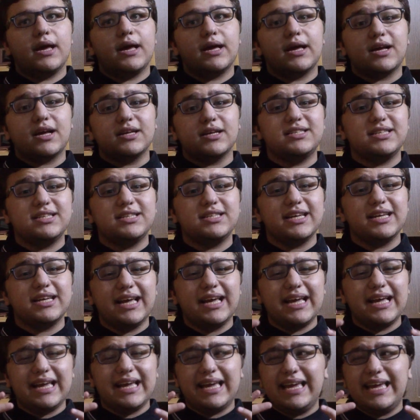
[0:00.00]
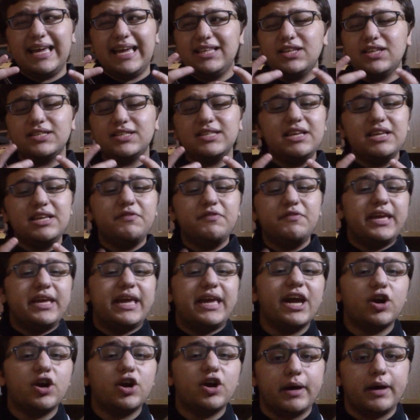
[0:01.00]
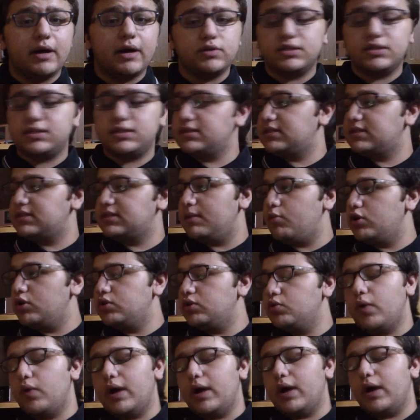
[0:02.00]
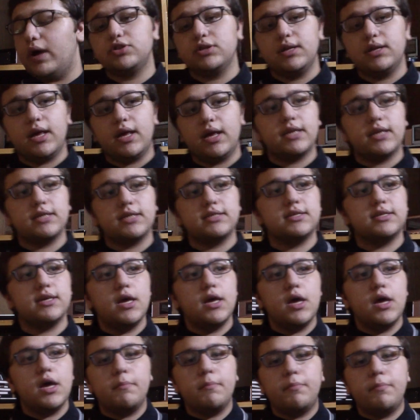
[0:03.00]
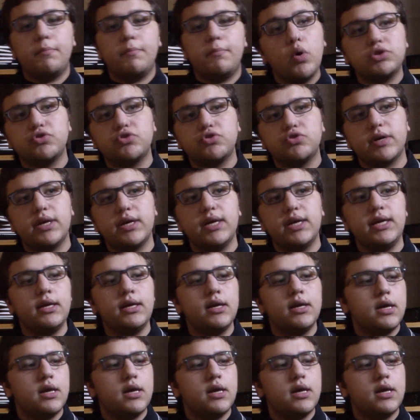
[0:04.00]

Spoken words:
because he doesn't even care about it. Someone who actually likes poetry,